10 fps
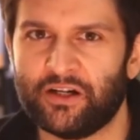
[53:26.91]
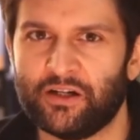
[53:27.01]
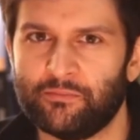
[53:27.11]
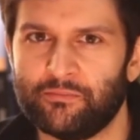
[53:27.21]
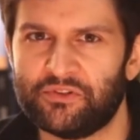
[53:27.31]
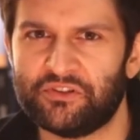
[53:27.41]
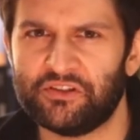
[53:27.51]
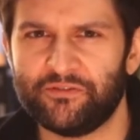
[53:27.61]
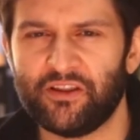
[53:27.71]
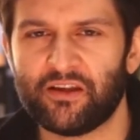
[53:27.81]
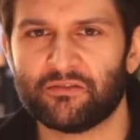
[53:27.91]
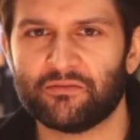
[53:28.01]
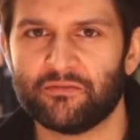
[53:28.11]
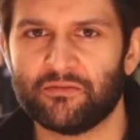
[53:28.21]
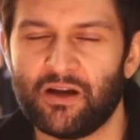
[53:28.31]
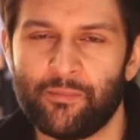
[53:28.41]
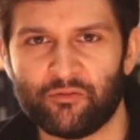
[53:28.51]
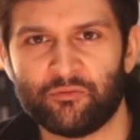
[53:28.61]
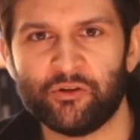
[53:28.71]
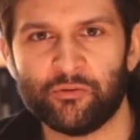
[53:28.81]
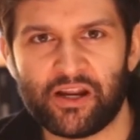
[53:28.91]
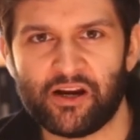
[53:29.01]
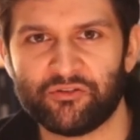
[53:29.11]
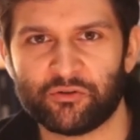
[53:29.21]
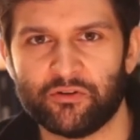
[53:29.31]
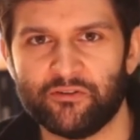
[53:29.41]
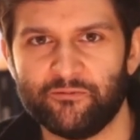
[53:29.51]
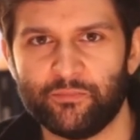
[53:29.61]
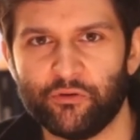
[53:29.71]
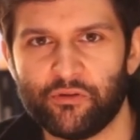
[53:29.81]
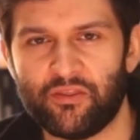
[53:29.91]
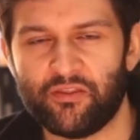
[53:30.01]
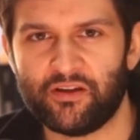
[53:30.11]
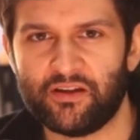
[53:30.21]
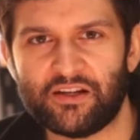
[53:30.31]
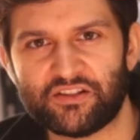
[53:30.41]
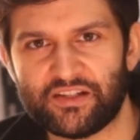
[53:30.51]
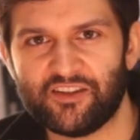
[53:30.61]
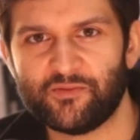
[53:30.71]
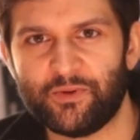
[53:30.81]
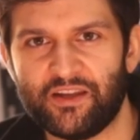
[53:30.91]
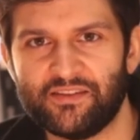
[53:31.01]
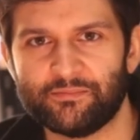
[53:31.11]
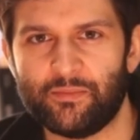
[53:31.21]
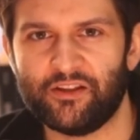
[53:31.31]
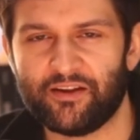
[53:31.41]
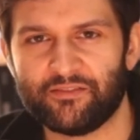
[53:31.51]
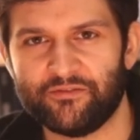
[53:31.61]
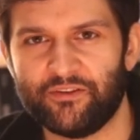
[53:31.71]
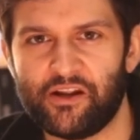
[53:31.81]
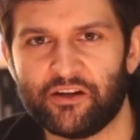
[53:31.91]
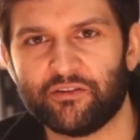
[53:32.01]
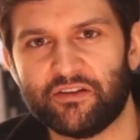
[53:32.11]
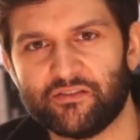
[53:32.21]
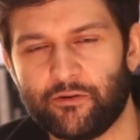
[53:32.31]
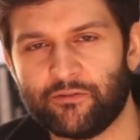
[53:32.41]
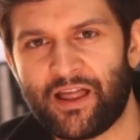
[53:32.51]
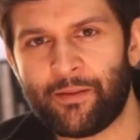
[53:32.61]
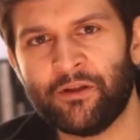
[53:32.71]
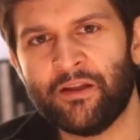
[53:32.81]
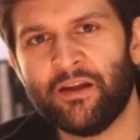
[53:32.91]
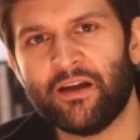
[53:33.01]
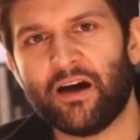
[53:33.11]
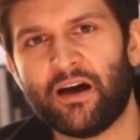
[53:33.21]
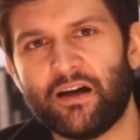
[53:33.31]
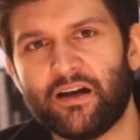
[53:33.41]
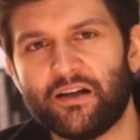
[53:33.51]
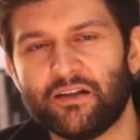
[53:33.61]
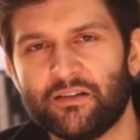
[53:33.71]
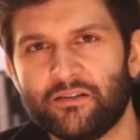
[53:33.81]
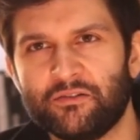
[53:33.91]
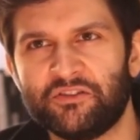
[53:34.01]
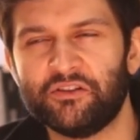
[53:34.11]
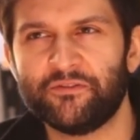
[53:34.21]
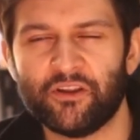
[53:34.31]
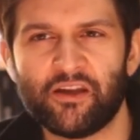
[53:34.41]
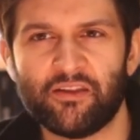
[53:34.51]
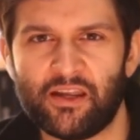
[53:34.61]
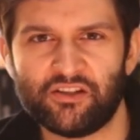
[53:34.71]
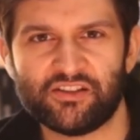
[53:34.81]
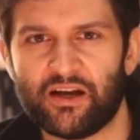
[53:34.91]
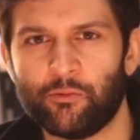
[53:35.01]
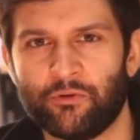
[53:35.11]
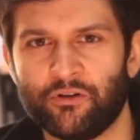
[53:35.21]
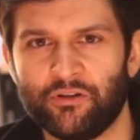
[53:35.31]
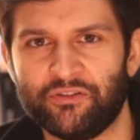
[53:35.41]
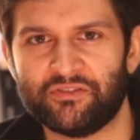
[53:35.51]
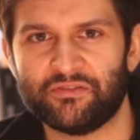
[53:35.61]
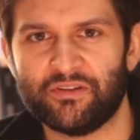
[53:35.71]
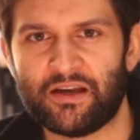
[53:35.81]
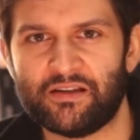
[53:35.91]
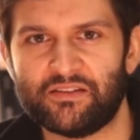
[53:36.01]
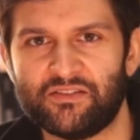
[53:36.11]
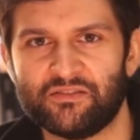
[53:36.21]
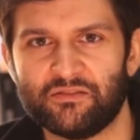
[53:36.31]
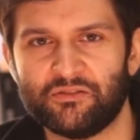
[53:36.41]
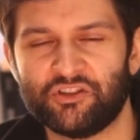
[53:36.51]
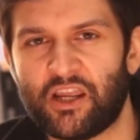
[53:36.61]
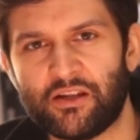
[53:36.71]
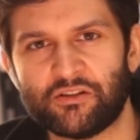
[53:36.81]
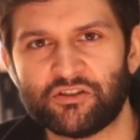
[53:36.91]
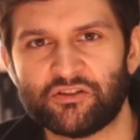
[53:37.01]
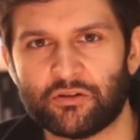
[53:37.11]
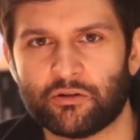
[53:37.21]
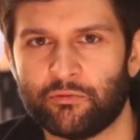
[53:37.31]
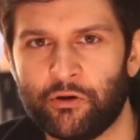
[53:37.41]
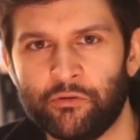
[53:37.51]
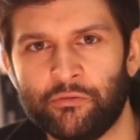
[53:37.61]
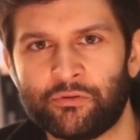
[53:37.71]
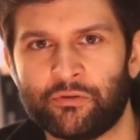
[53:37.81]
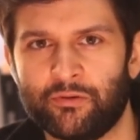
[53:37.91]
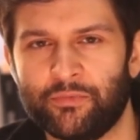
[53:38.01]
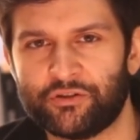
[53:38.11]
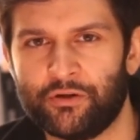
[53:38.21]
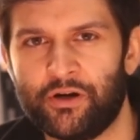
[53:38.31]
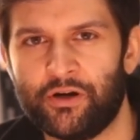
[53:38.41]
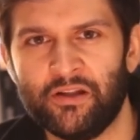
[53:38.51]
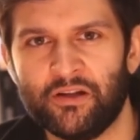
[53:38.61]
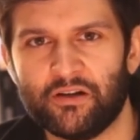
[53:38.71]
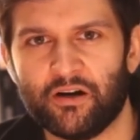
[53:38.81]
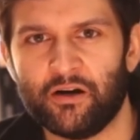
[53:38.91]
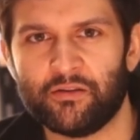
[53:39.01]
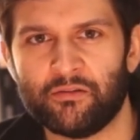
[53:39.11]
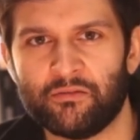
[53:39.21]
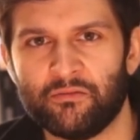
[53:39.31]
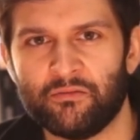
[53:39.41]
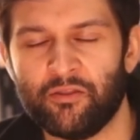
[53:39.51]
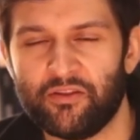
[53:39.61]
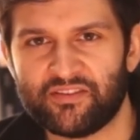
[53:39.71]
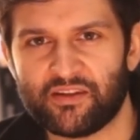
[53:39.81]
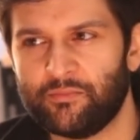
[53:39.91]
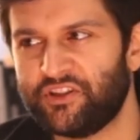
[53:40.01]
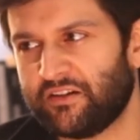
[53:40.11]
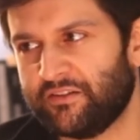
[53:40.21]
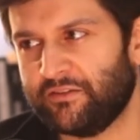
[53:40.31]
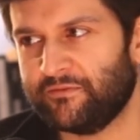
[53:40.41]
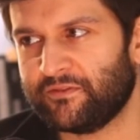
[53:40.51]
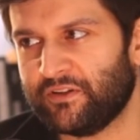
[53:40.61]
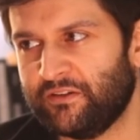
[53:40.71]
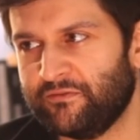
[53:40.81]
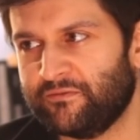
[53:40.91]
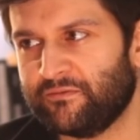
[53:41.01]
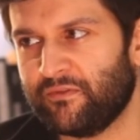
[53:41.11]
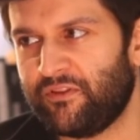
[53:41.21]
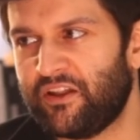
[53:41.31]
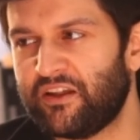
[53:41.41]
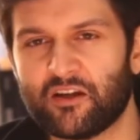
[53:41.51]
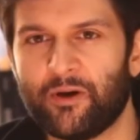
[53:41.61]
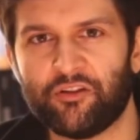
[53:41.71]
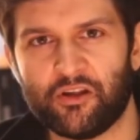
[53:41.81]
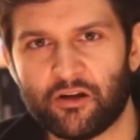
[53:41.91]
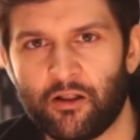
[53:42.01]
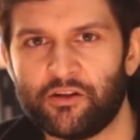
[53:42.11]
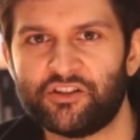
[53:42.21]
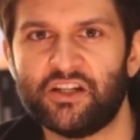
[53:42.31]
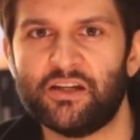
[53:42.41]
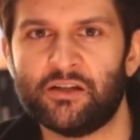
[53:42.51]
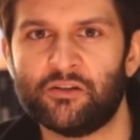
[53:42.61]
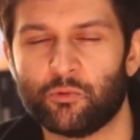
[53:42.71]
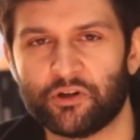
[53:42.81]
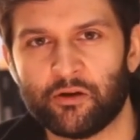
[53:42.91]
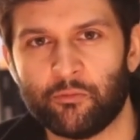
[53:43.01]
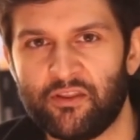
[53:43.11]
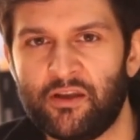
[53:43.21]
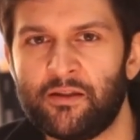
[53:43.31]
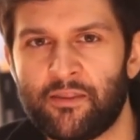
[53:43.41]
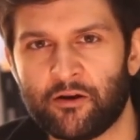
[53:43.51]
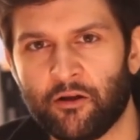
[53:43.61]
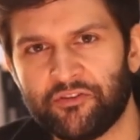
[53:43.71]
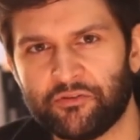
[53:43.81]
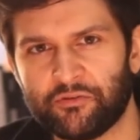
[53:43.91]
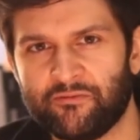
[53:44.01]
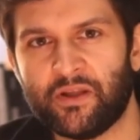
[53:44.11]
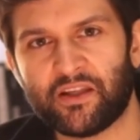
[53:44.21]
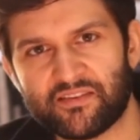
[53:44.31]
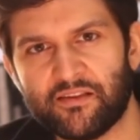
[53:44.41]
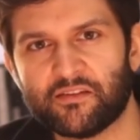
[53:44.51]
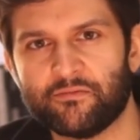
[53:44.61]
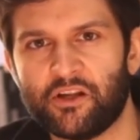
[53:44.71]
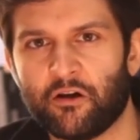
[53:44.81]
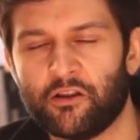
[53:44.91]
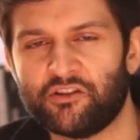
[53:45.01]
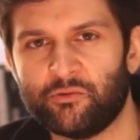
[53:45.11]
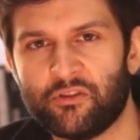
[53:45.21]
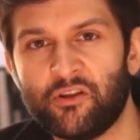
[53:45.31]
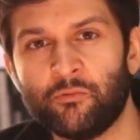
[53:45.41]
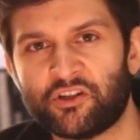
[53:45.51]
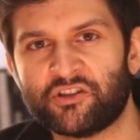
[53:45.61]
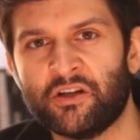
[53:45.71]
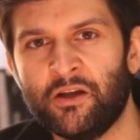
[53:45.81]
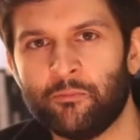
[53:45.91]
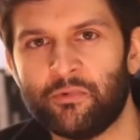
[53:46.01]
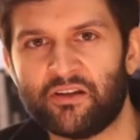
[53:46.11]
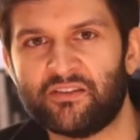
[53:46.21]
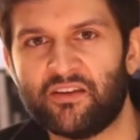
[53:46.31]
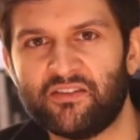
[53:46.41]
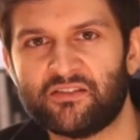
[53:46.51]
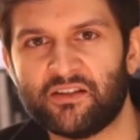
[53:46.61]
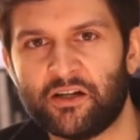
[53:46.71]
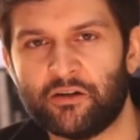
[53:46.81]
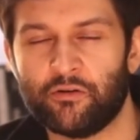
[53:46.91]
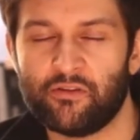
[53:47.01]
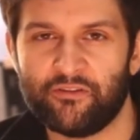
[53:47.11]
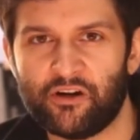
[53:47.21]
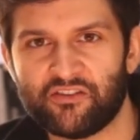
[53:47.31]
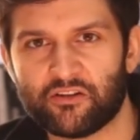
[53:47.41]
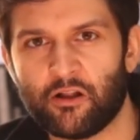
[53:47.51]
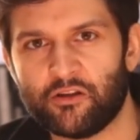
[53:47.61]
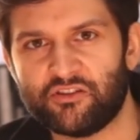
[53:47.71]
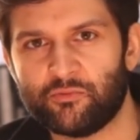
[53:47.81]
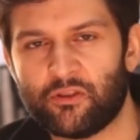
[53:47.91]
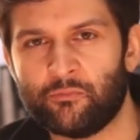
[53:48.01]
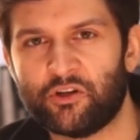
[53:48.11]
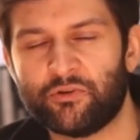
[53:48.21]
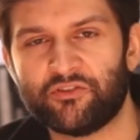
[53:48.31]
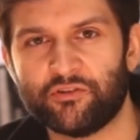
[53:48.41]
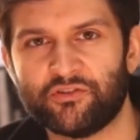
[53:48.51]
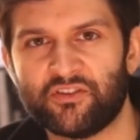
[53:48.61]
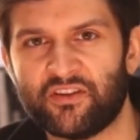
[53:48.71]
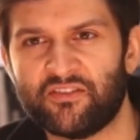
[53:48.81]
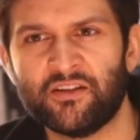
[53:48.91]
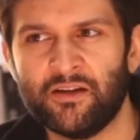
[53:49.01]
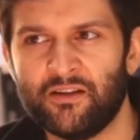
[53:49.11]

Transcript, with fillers: Um, do you feel like I mean, you and I are sort of both in the HCI space, maybe like to varying degrees of overlap. Uh, do you feel like the HCI world has changed or grown or matured on on this subject of of thinking about the ecology and working within, and then also sort of making sense of the ecology within which we exist, uh, or the various ecologies within which researchers exist?